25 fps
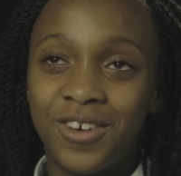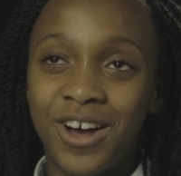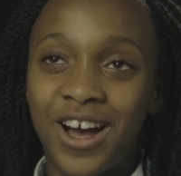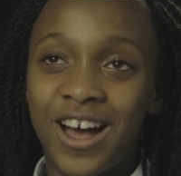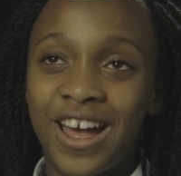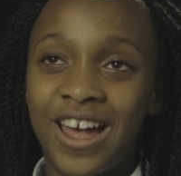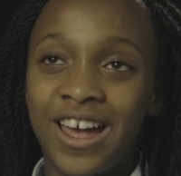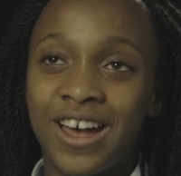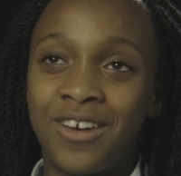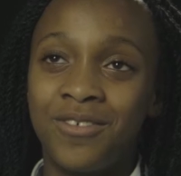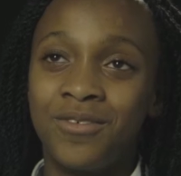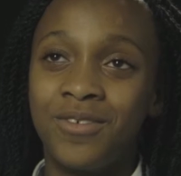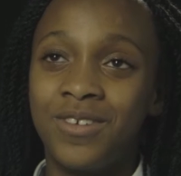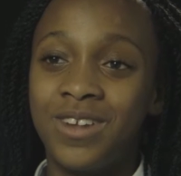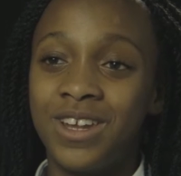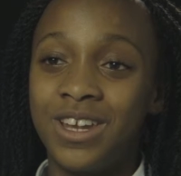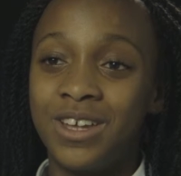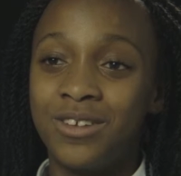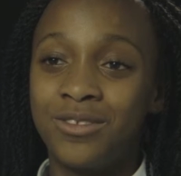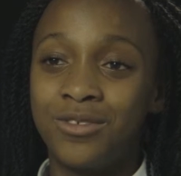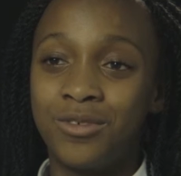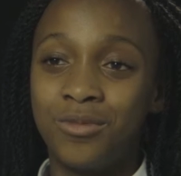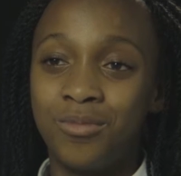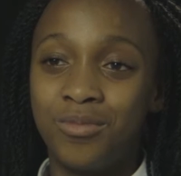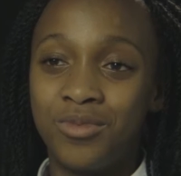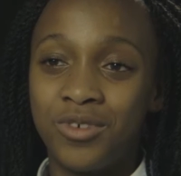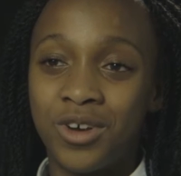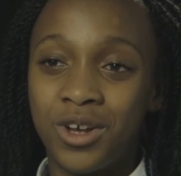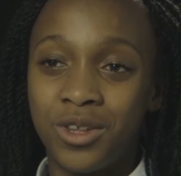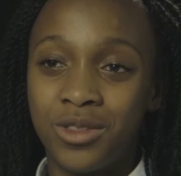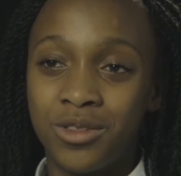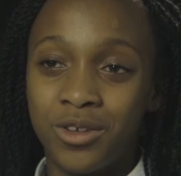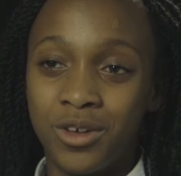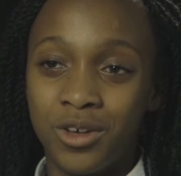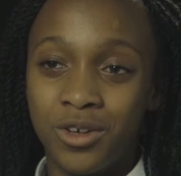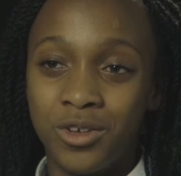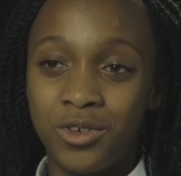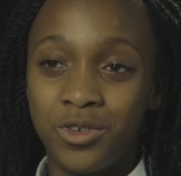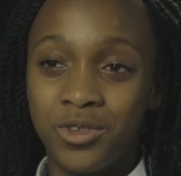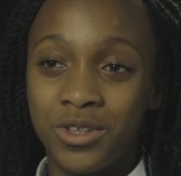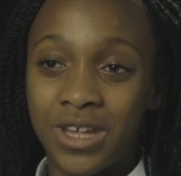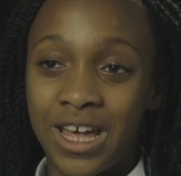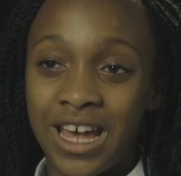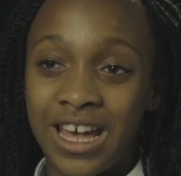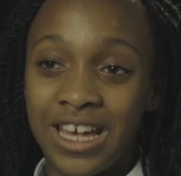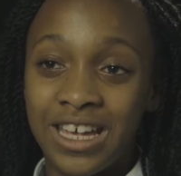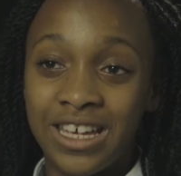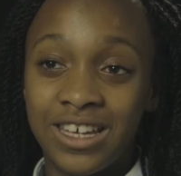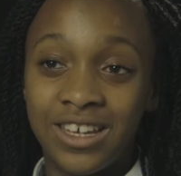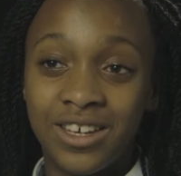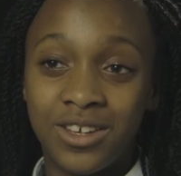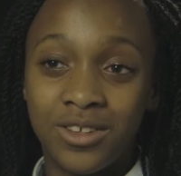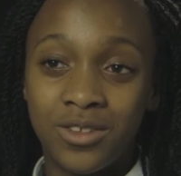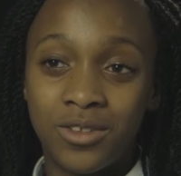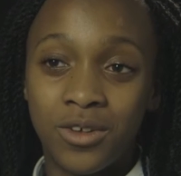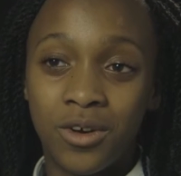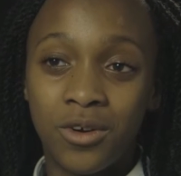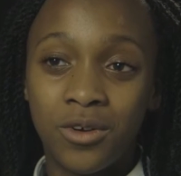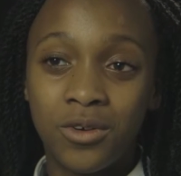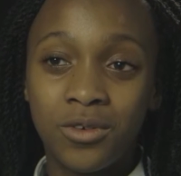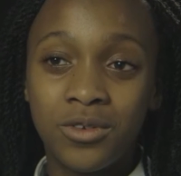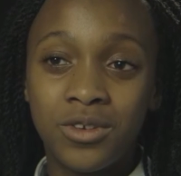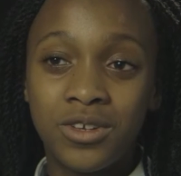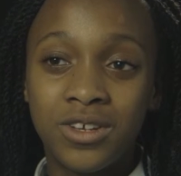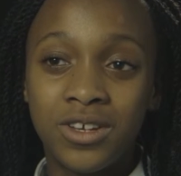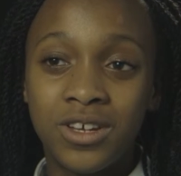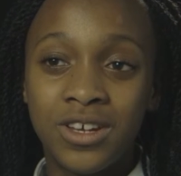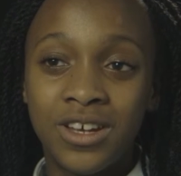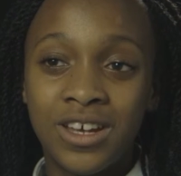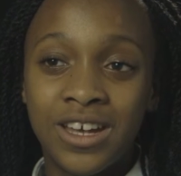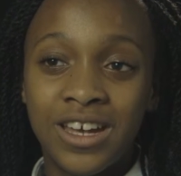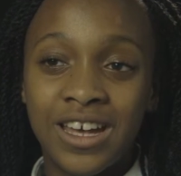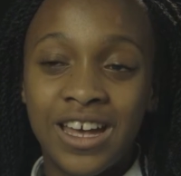I have a little brother who's 8 years old,